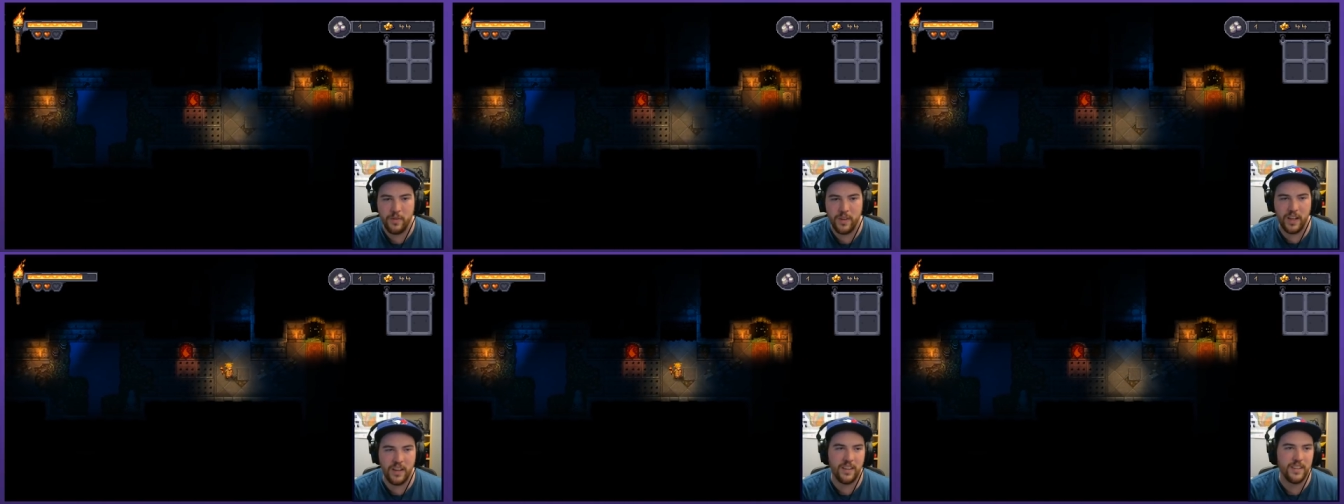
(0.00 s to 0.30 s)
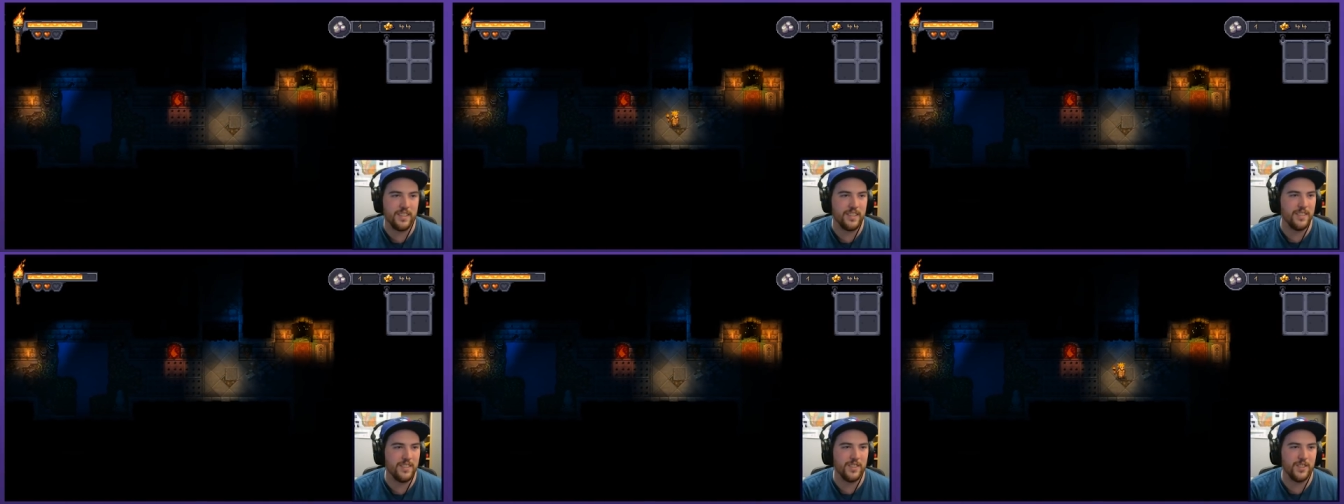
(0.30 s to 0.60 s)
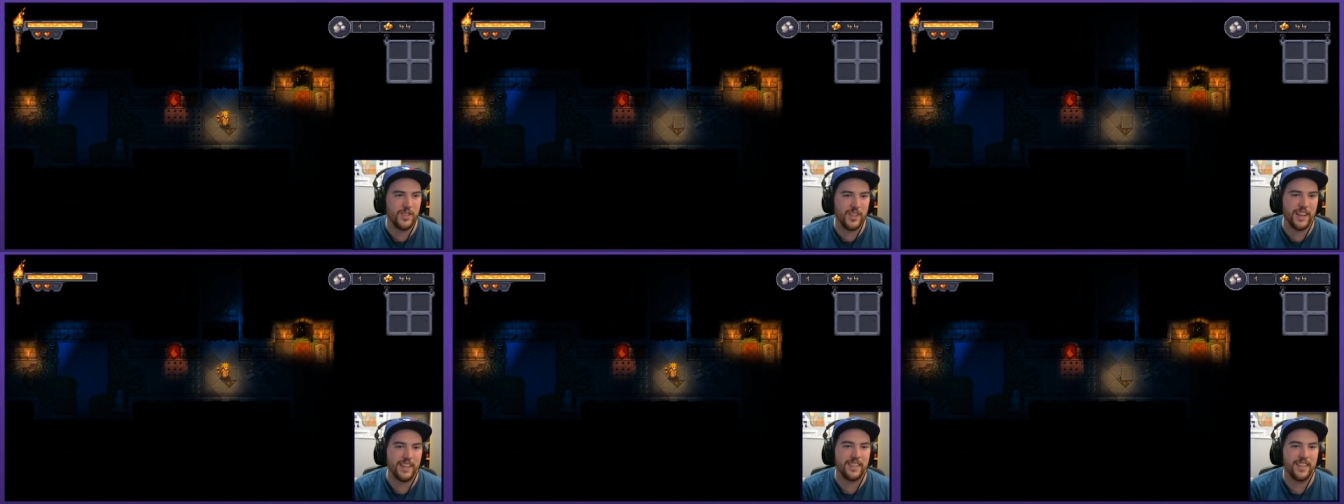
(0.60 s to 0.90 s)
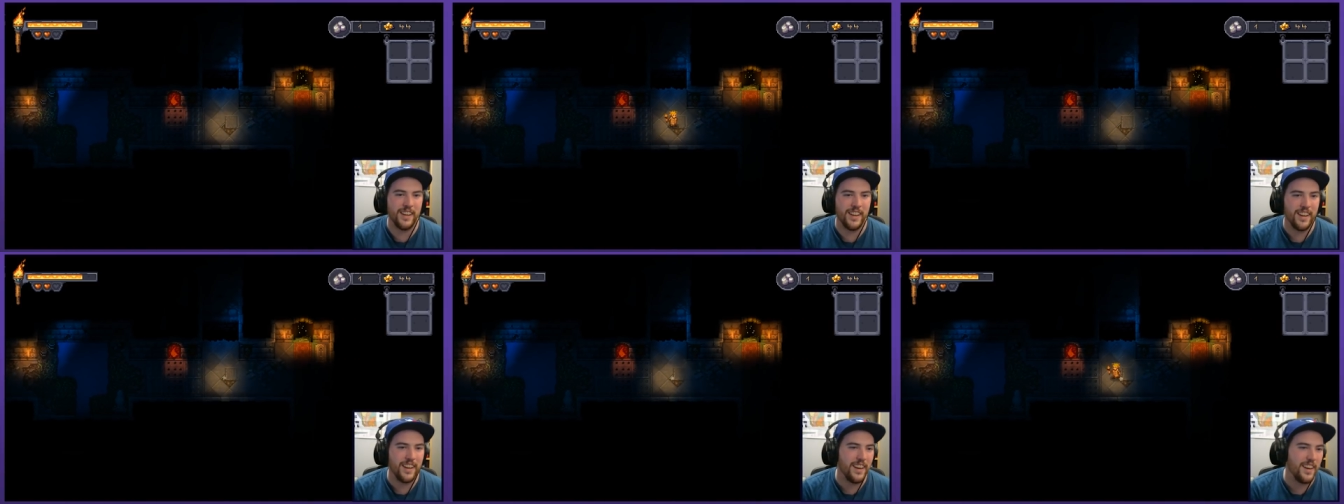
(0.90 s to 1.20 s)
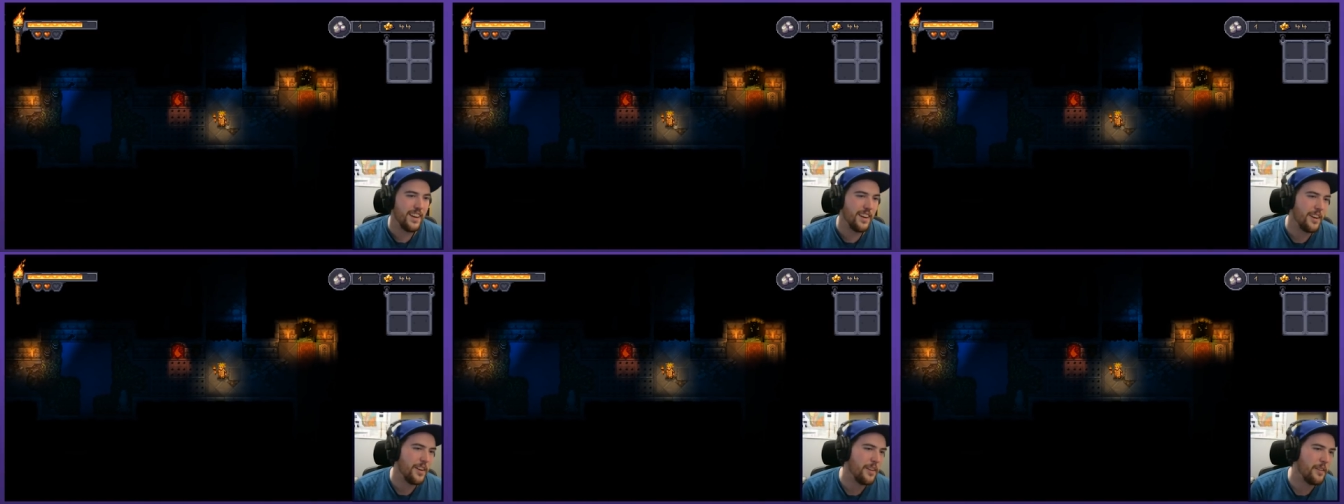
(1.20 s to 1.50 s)
Oh, shit.
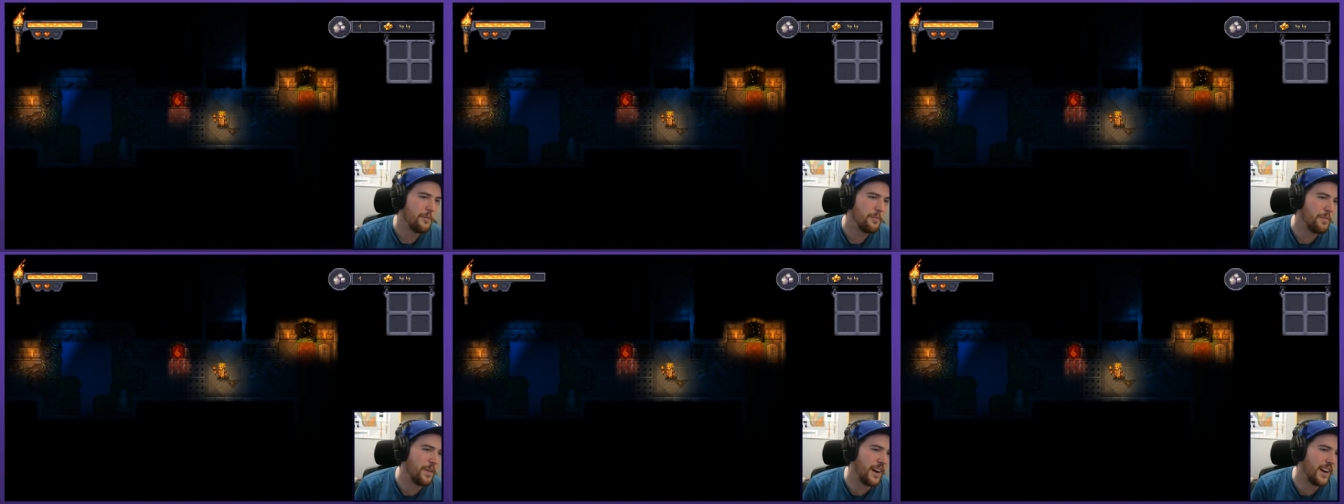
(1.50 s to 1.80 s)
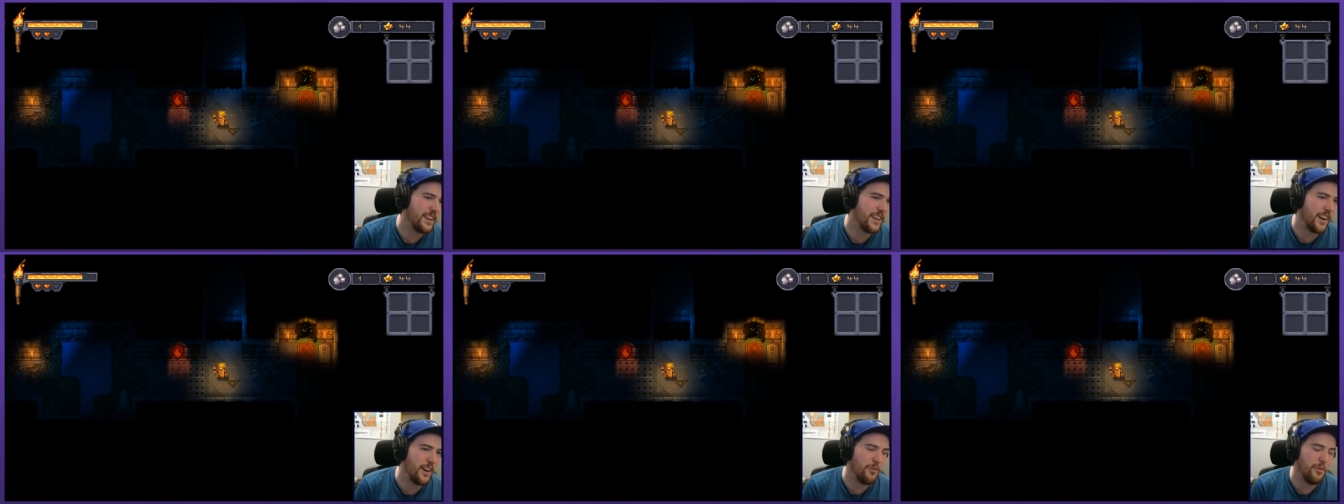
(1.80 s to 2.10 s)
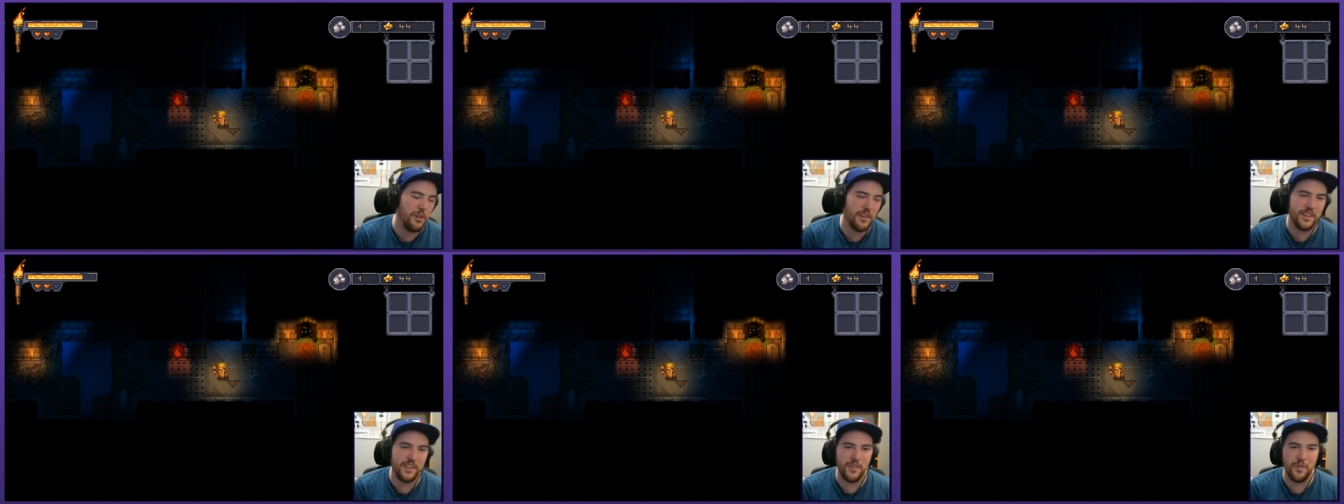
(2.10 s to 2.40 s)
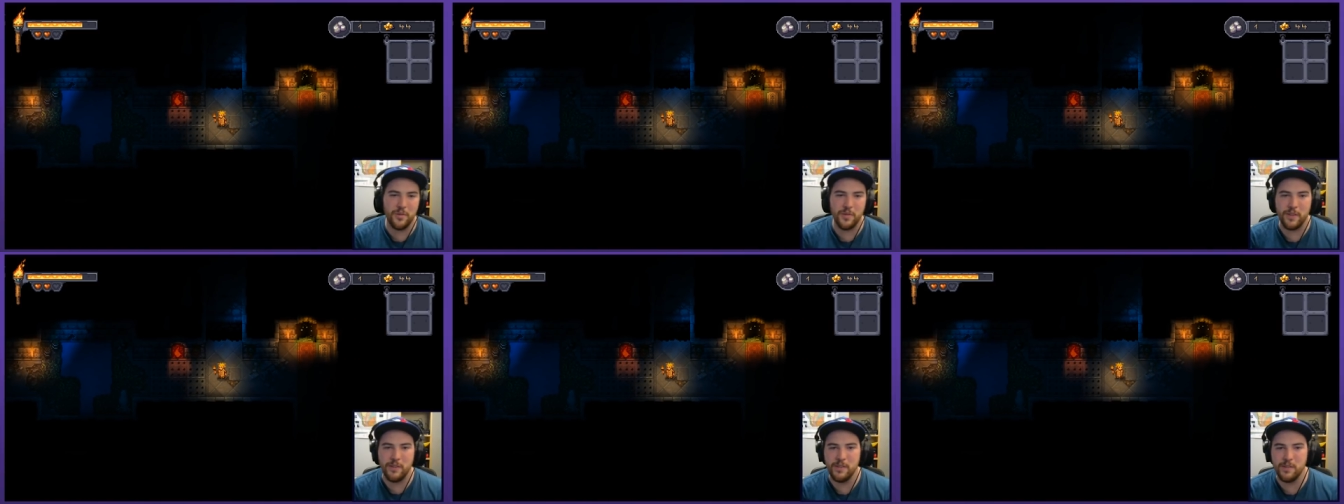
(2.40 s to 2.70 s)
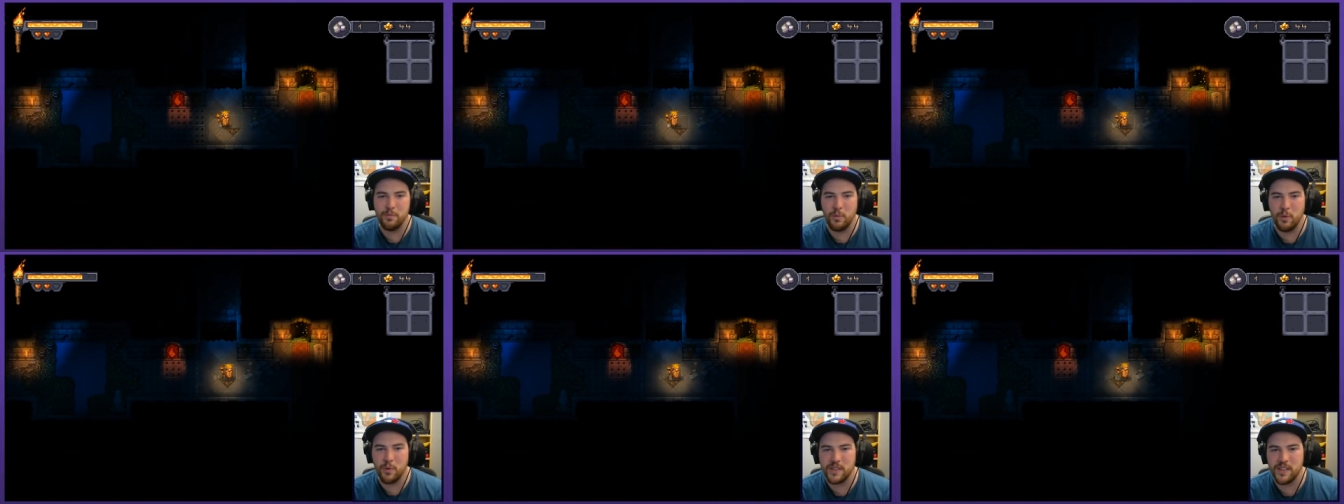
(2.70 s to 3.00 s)
I, I wanted to know if there
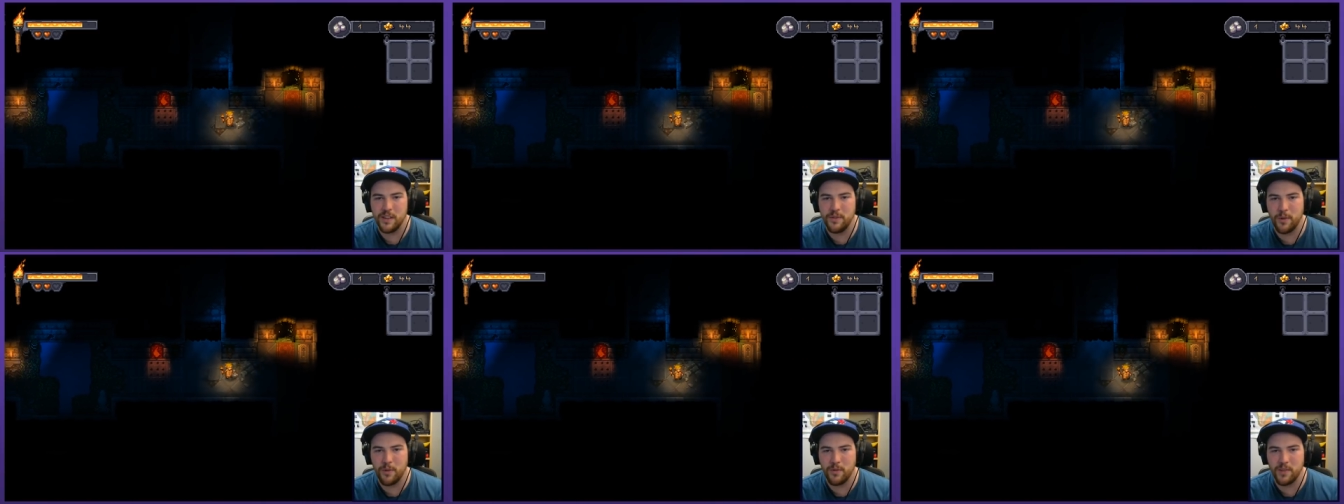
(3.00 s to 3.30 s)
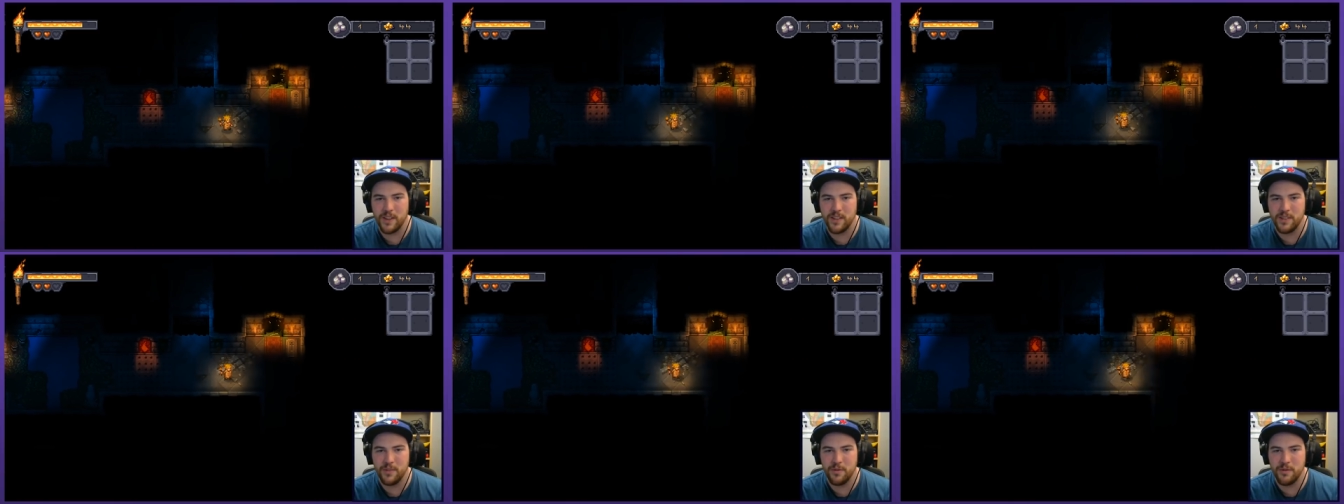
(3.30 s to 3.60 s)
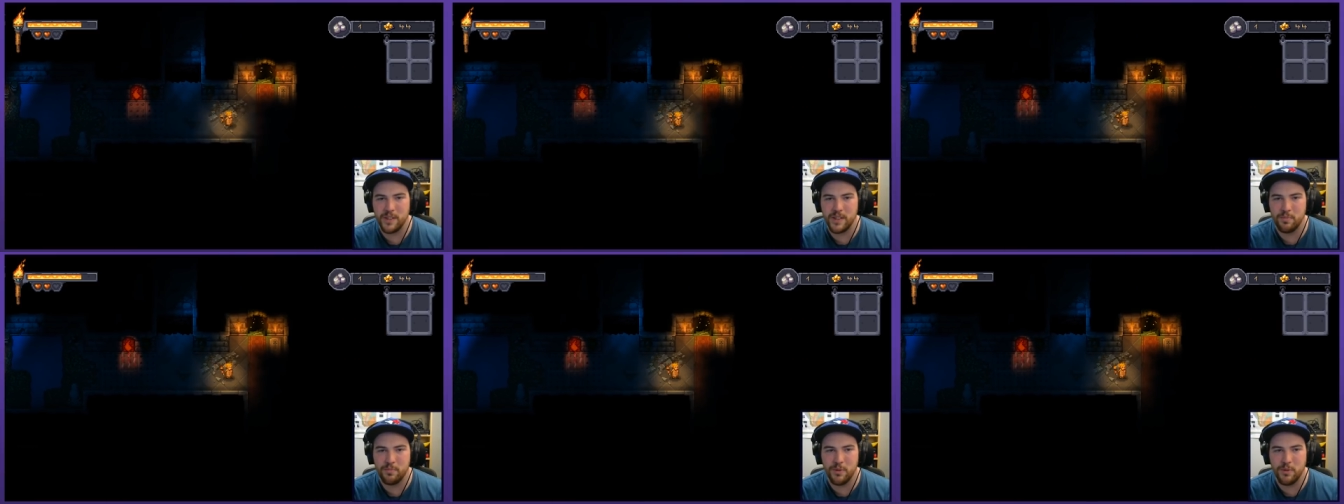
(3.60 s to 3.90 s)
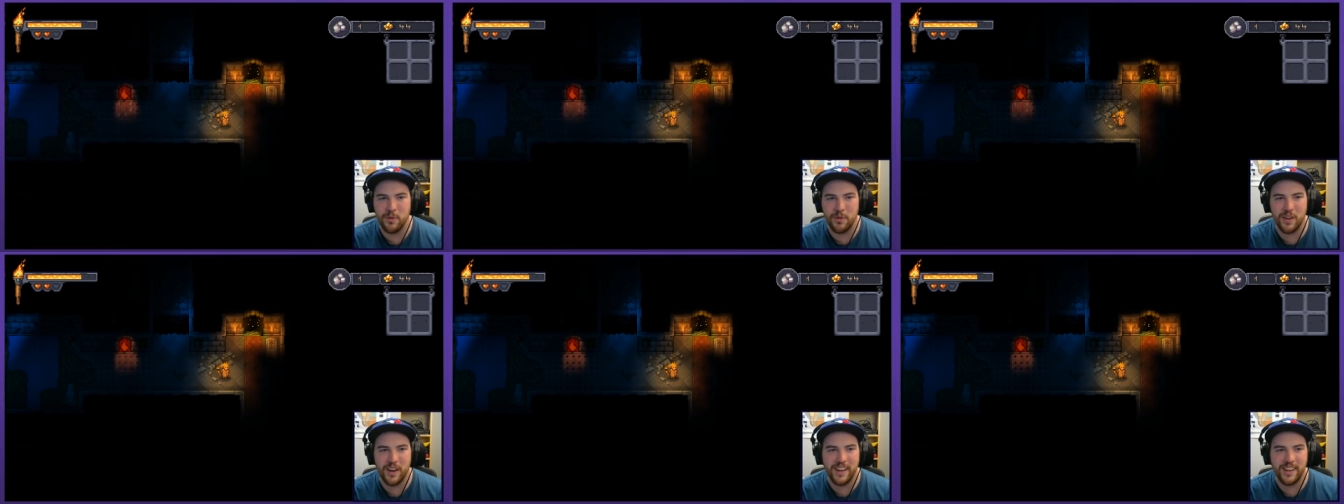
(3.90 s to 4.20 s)
was more stuff over there to explore.